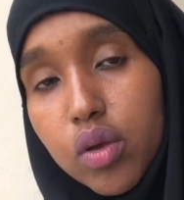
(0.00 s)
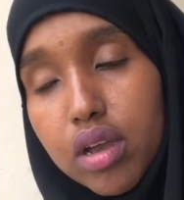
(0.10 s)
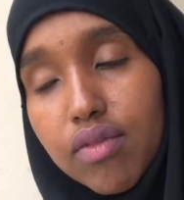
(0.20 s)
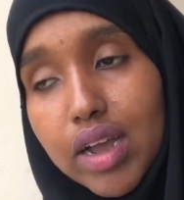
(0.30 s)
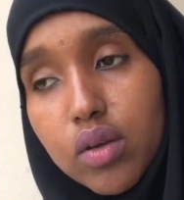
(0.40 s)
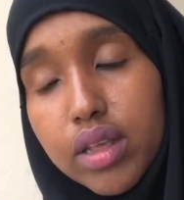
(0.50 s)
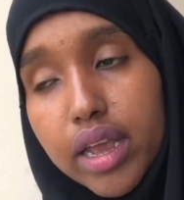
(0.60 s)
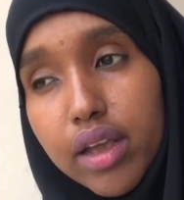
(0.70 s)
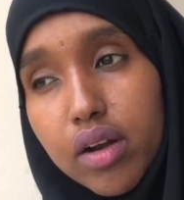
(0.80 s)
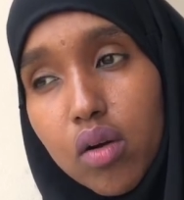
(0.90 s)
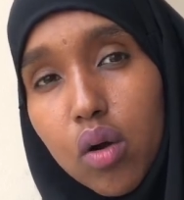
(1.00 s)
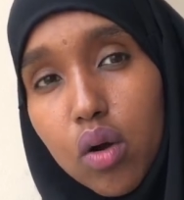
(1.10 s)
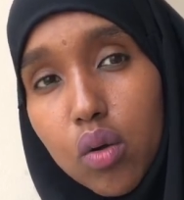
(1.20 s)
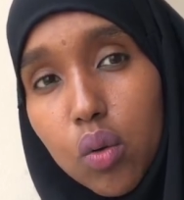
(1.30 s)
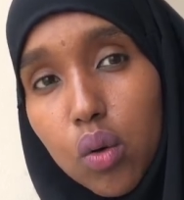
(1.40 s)
If I use a heater or
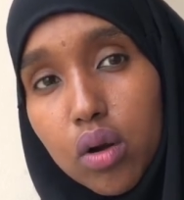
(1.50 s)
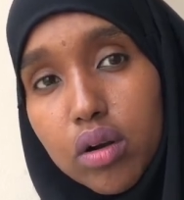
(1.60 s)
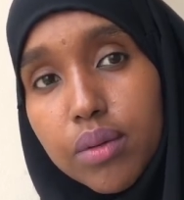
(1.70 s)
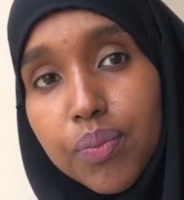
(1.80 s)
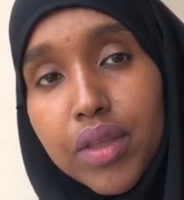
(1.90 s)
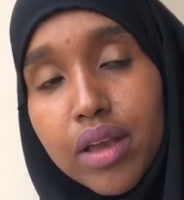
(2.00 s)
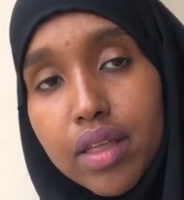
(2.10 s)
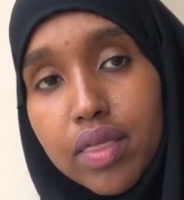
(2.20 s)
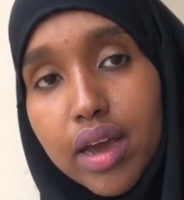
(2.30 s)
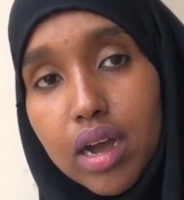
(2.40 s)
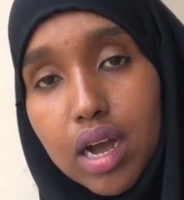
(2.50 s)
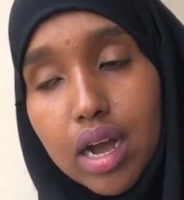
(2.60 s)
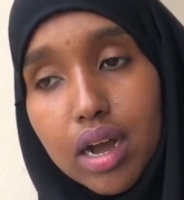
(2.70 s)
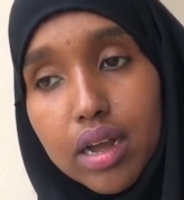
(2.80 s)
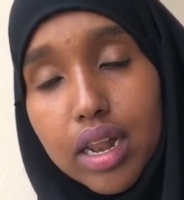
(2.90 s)
a cooler,
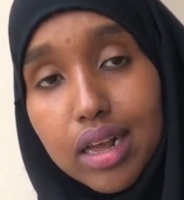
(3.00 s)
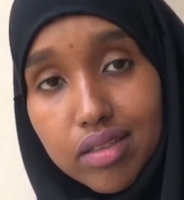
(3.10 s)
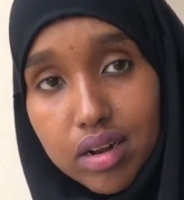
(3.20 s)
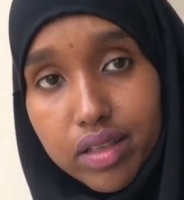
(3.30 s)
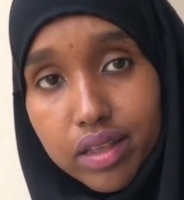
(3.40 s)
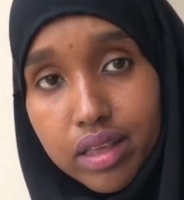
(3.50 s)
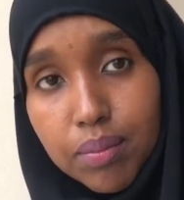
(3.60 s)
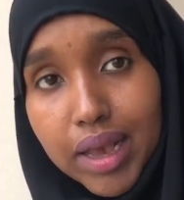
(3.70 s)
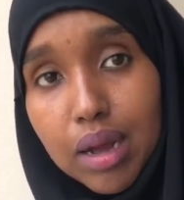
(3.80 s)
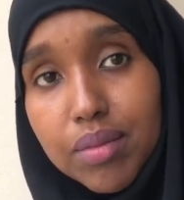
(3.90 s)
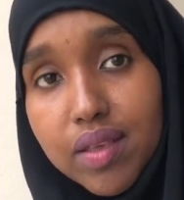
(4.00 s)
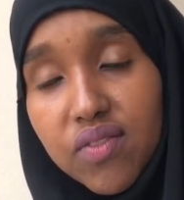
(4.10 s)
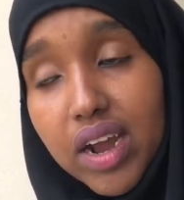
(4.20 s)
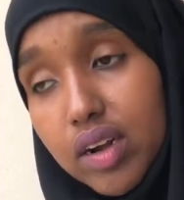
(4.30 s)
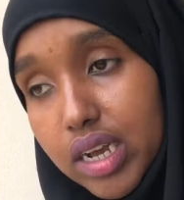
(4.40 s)
the electricity becomes
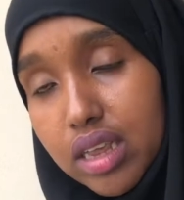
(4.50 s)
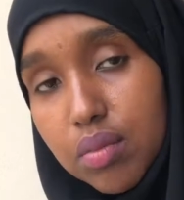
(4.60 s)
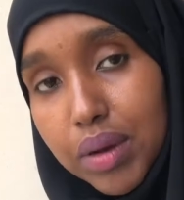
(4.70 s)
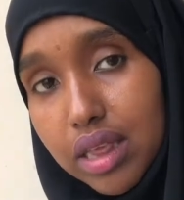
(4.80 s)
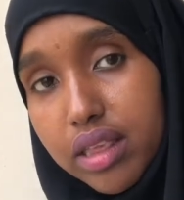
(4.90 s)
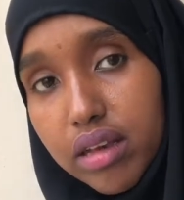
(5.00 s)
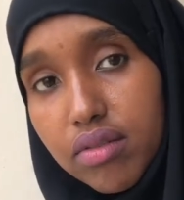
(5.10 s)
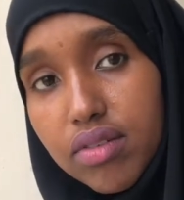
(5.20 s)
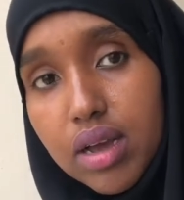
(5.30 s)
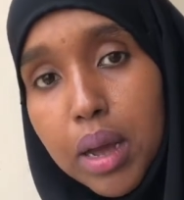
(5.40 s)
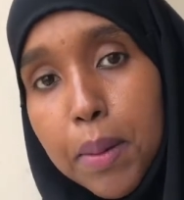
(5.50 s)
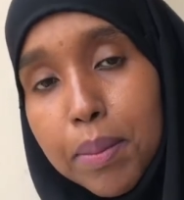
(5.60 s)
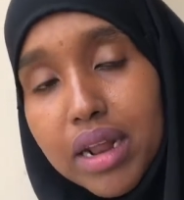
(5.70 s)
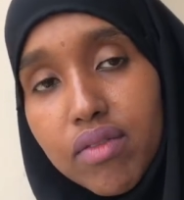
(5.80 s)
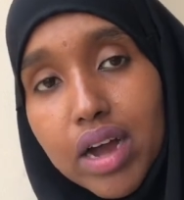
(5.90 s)
very expensive.
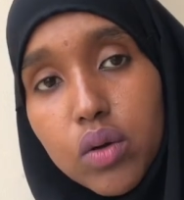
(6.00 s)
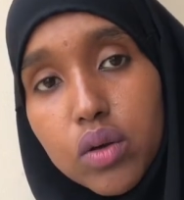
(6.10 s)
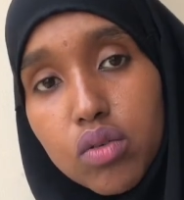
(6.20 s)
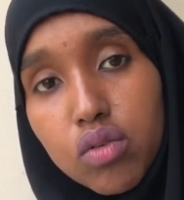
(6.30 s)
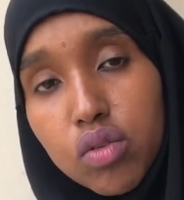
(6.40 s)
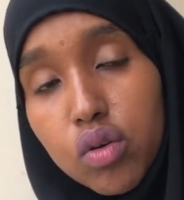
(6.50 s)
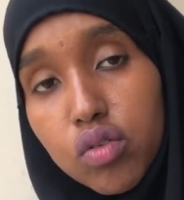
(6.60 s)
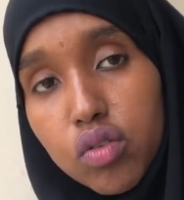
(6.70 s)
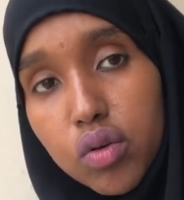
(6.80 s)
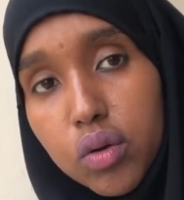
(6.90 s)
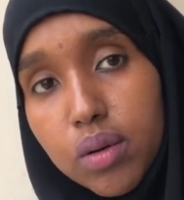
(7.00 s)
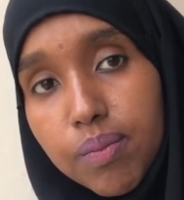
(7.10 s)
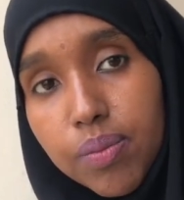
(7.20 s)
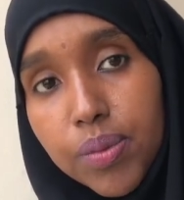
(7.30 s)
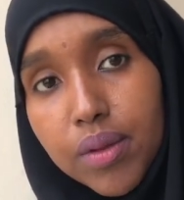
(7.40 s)
But if I don't use those two,
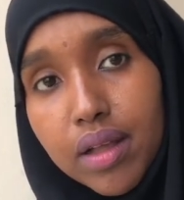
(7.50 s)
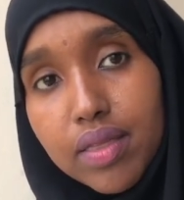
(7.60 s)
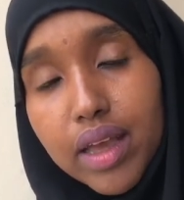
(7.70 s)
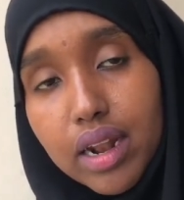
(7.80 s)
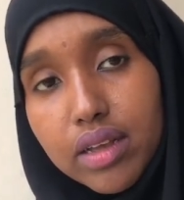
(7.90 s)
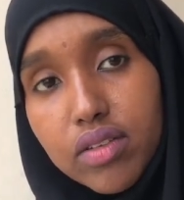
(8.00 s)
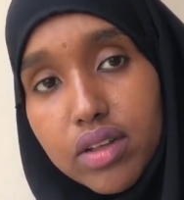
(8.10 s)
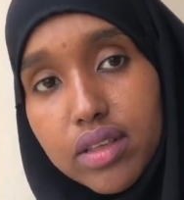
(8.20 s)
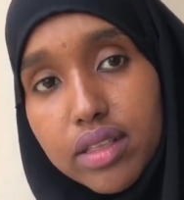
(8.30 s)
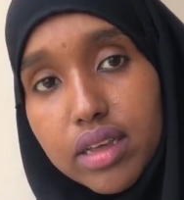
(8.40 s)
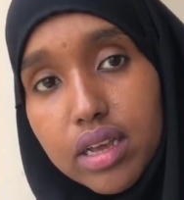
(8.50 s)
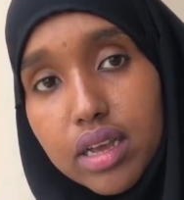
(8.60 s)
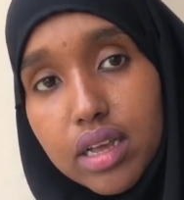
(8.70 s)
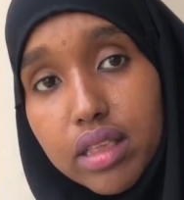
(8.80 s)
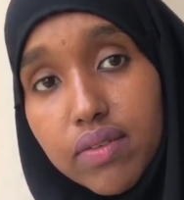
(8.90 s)
the electricity
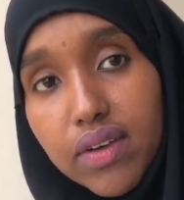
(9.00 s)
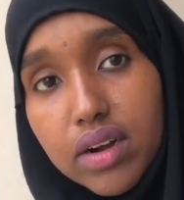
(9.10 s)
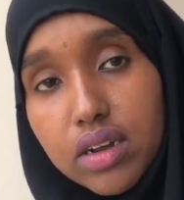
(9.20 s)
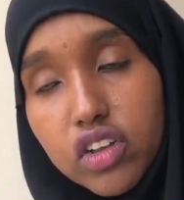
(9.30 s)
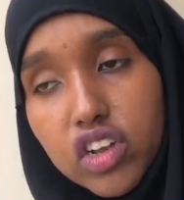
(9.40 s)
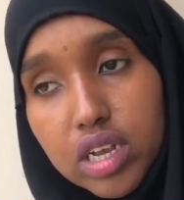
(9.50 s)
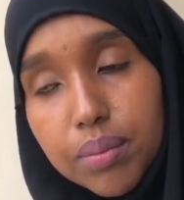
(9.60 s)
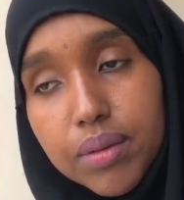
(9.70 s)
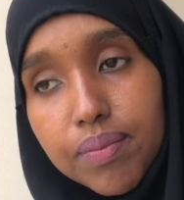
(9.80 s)
is very cheap.